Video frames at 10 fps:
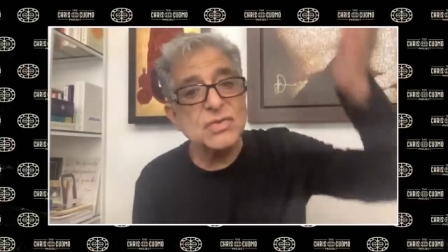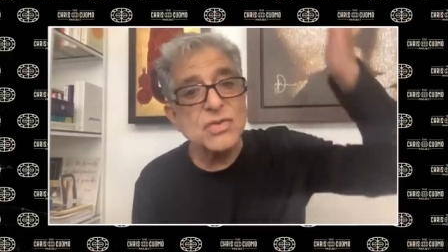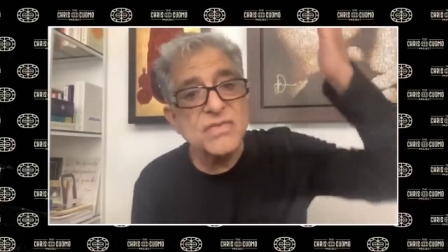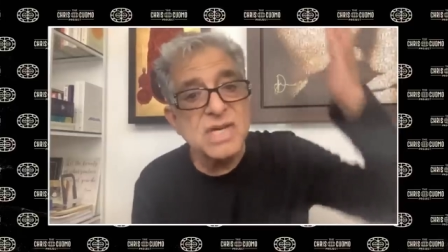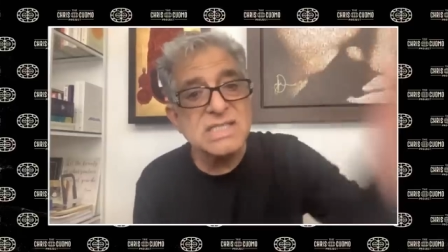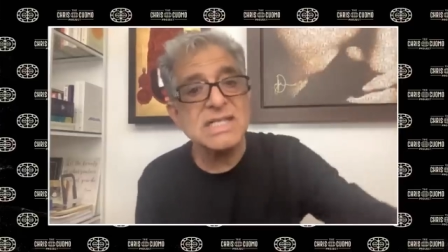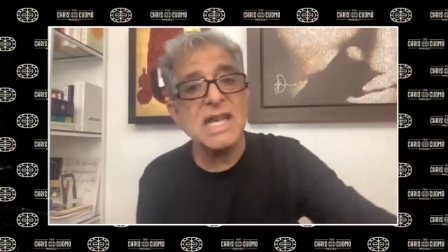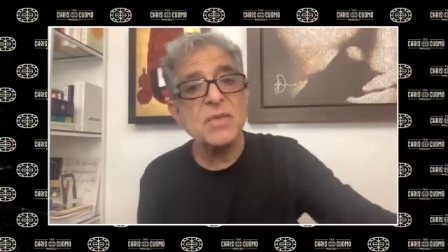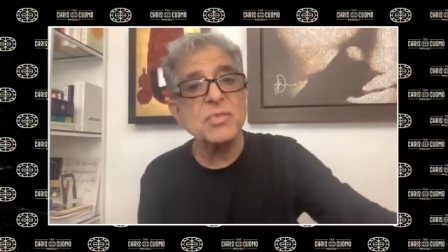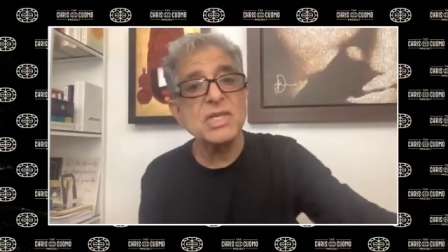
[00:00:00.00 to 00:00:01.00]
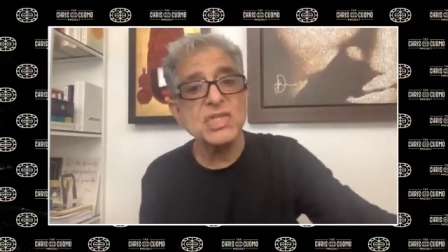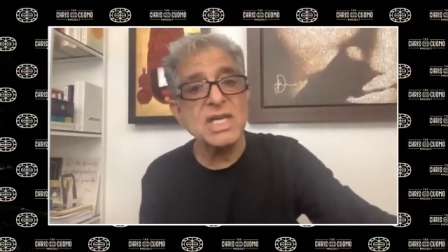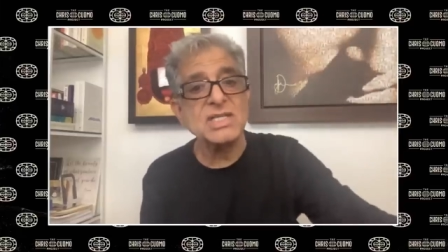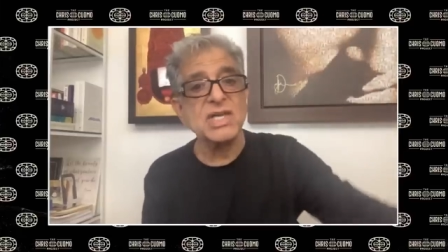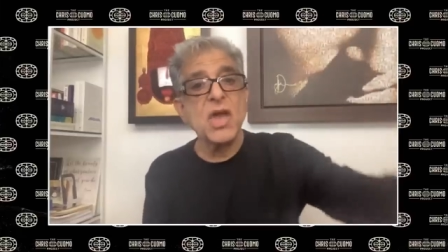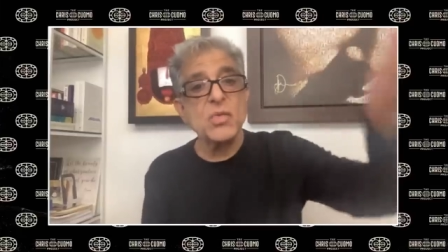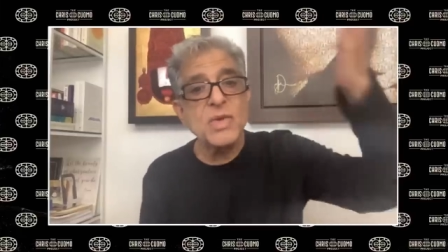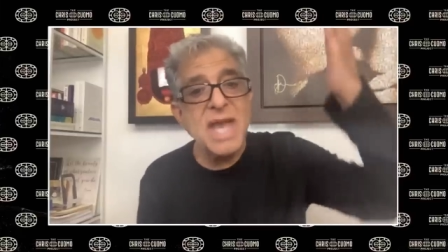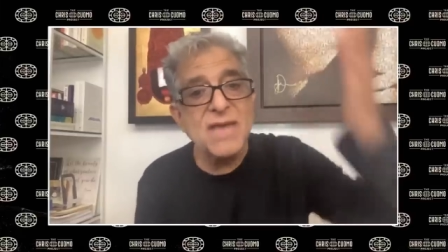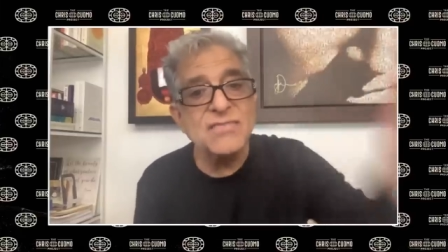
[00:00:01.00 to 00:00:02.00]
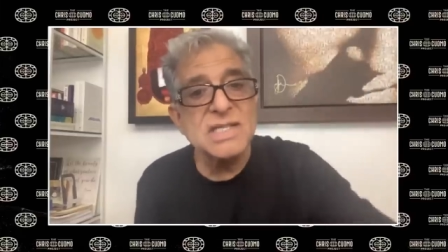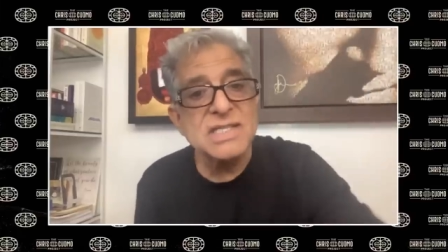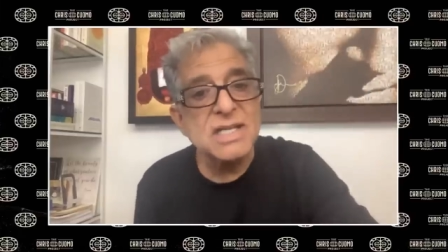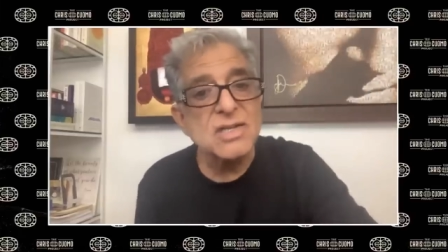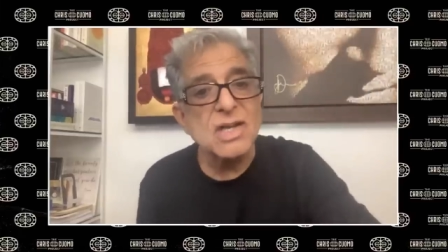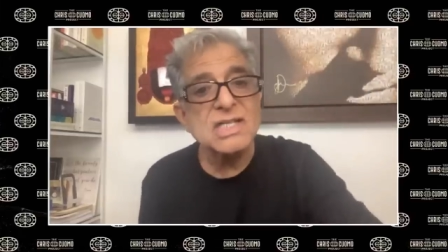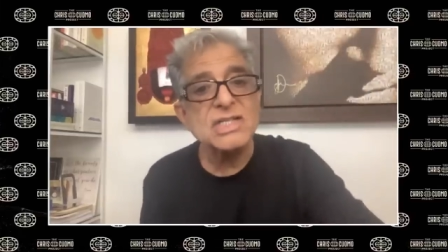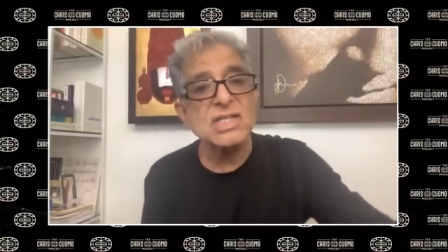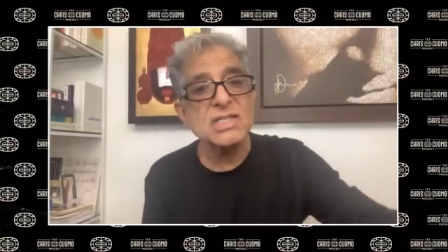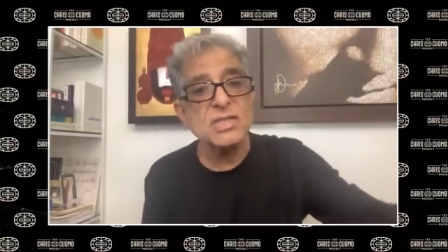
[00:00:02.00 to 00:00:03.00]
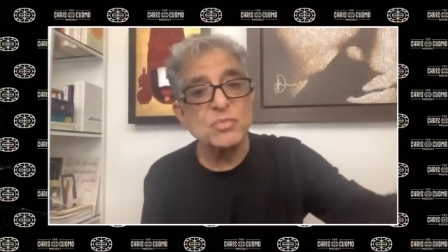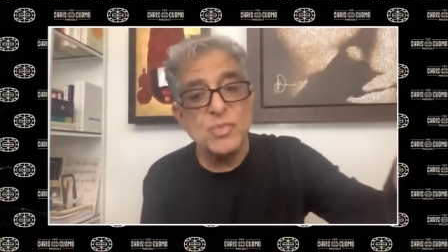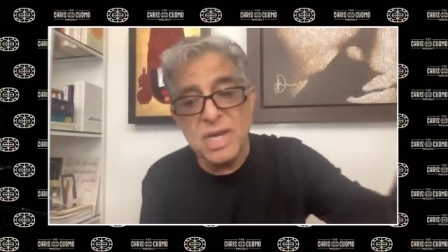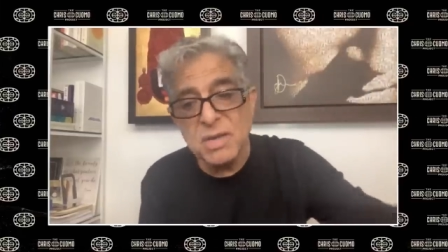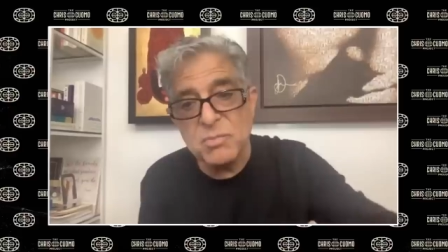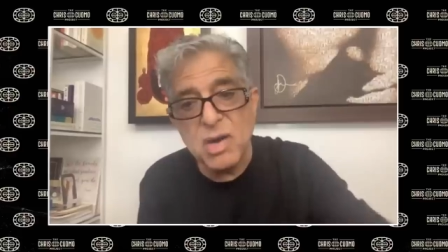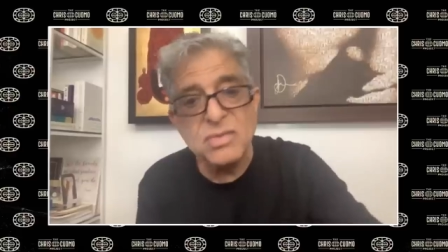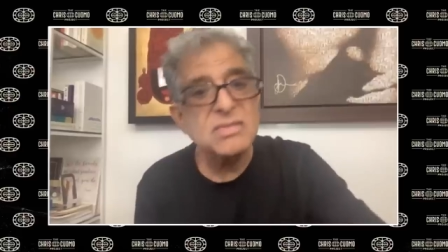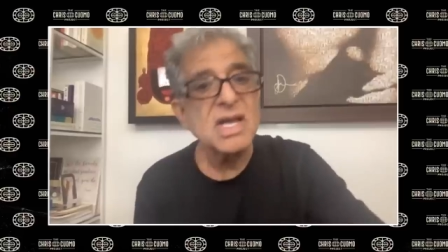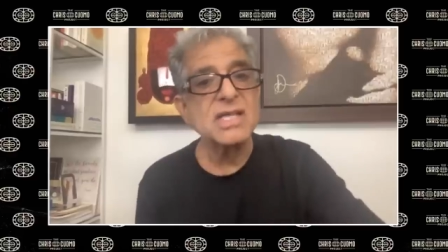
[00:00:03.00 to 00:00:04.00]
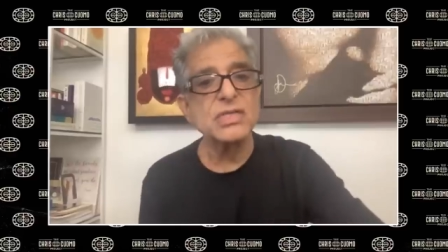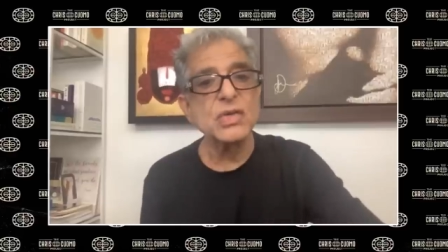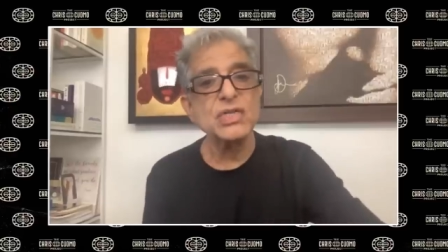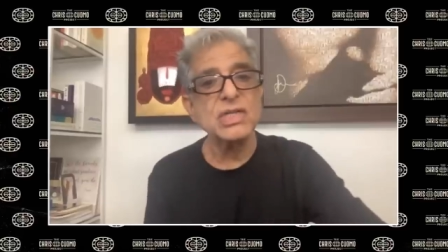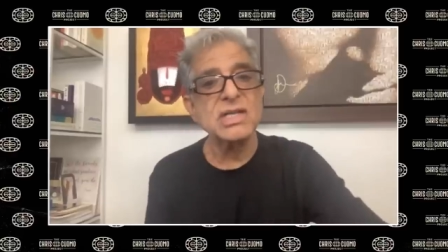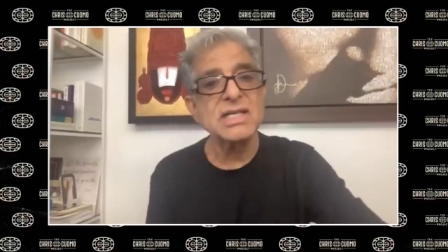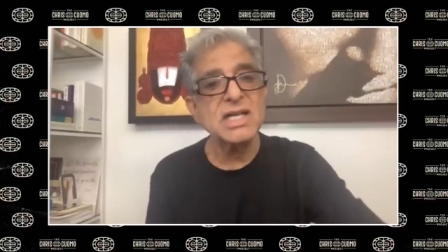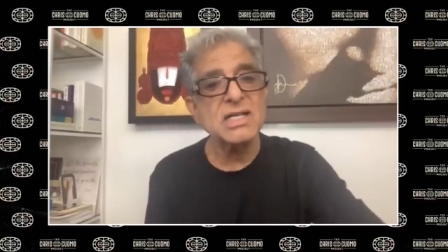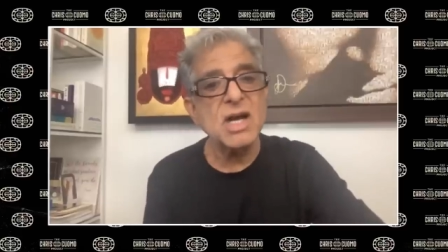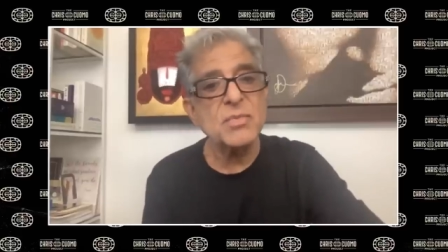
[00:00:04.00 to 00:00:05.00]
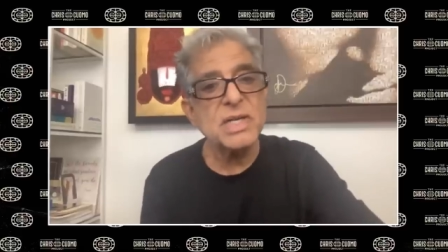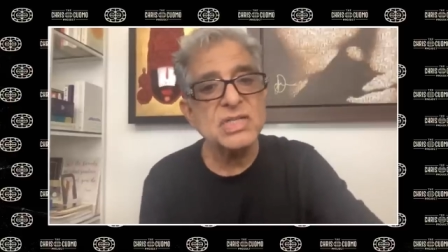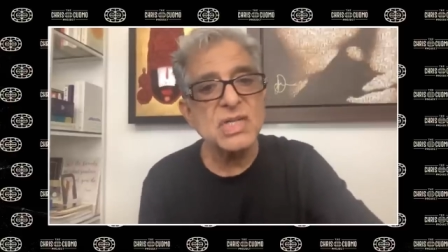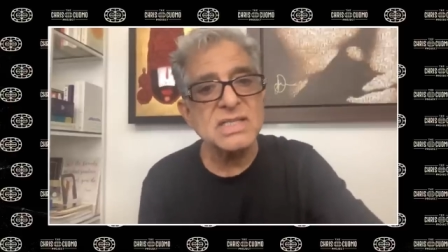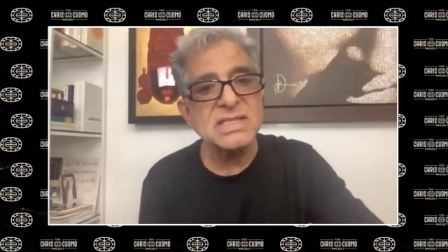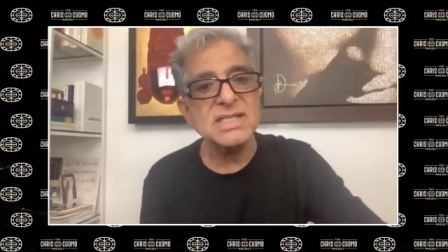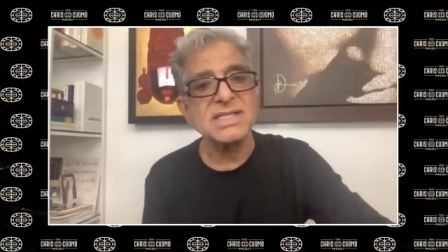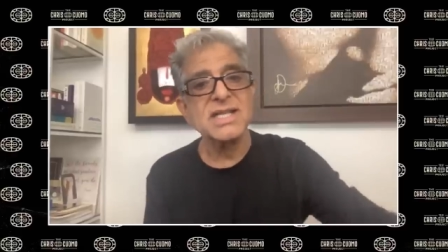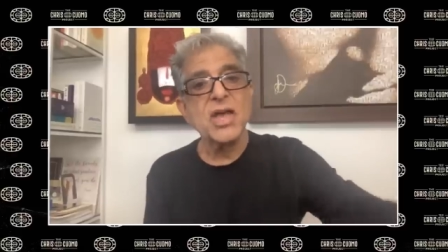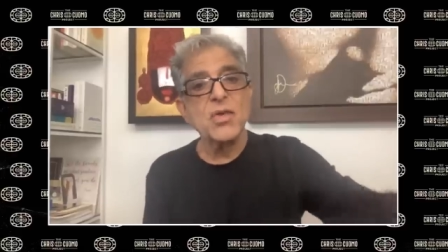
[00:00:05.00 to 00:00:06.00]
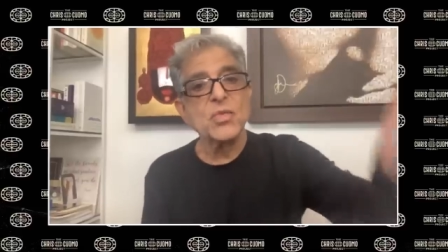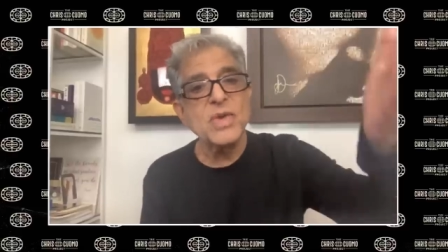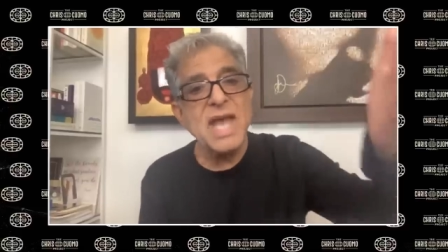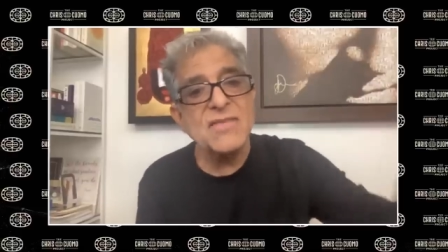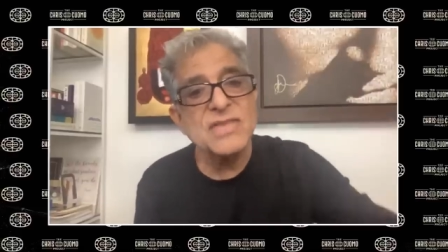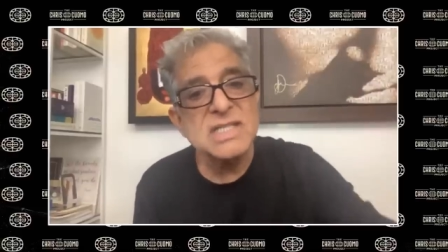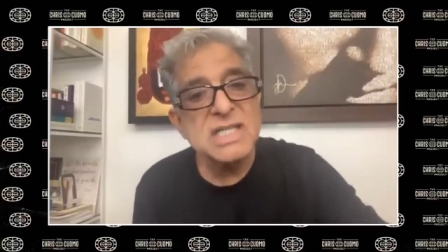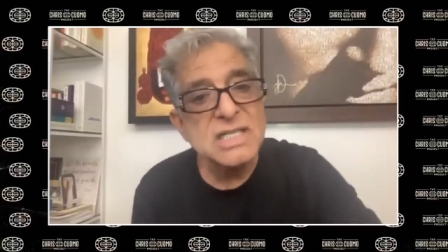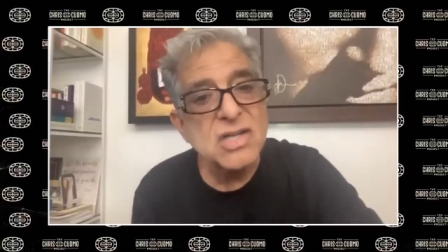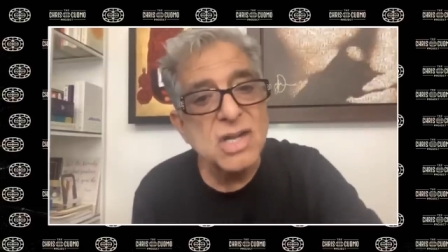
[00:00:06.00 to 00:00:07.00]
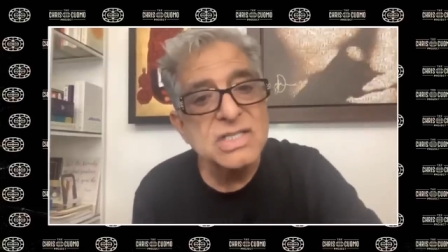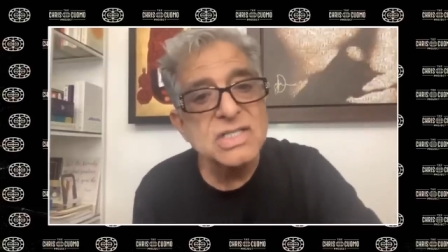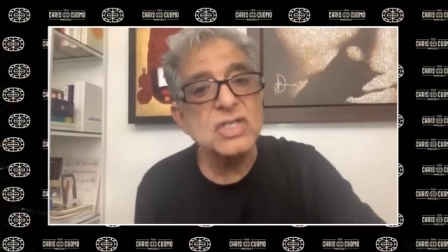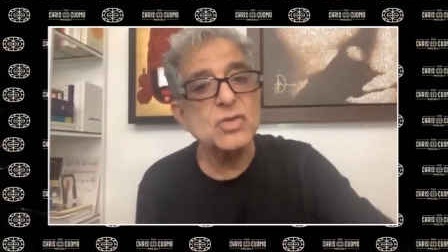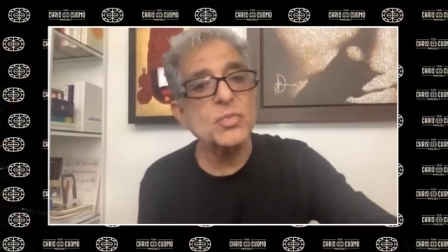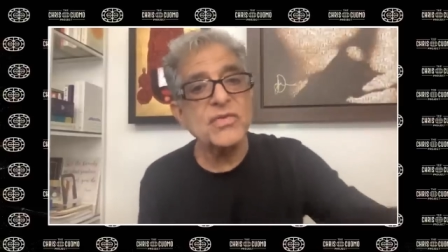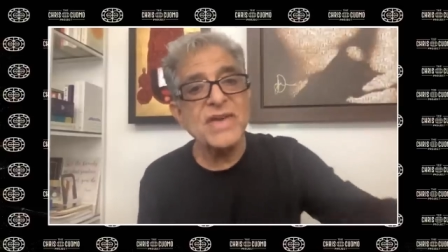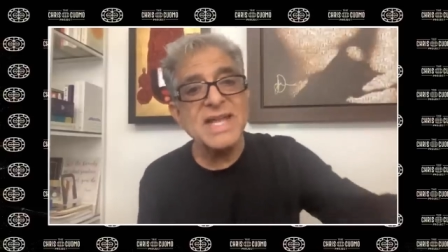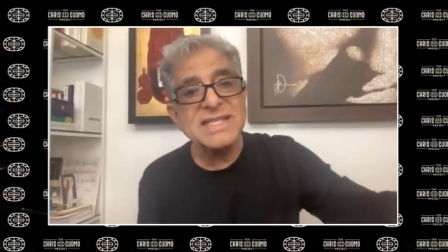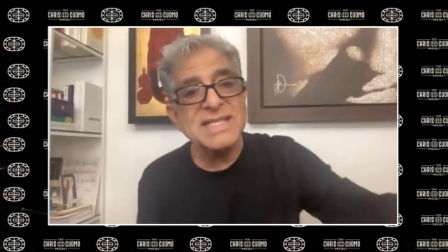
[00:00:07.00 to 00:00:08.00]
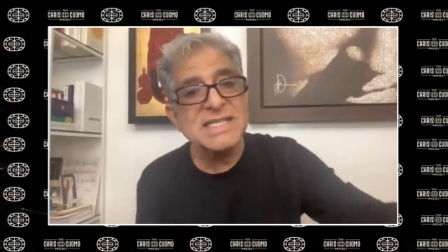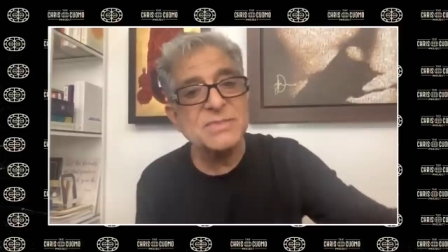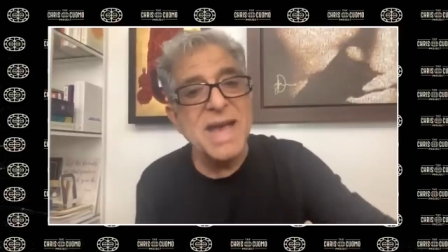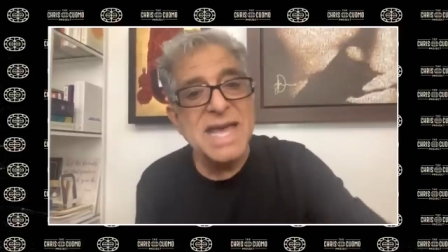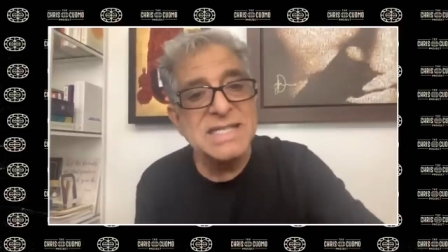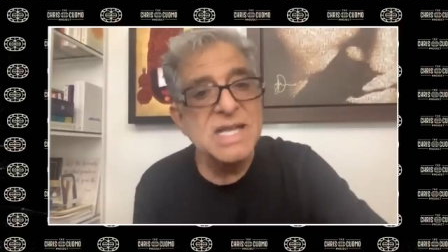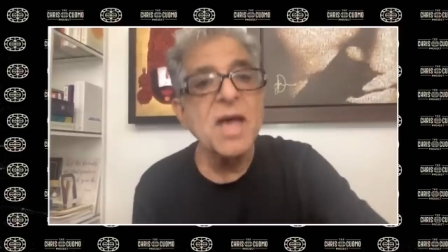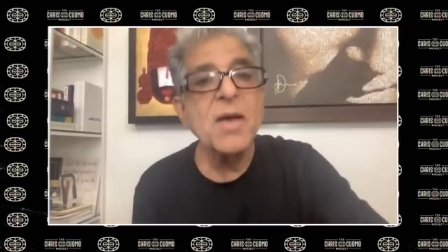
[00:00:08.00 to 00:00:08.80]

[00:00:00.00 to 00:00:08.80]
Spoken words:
to reverse climate change. We have the technology to bring about social and economic justice. We have the technology to prevent these mass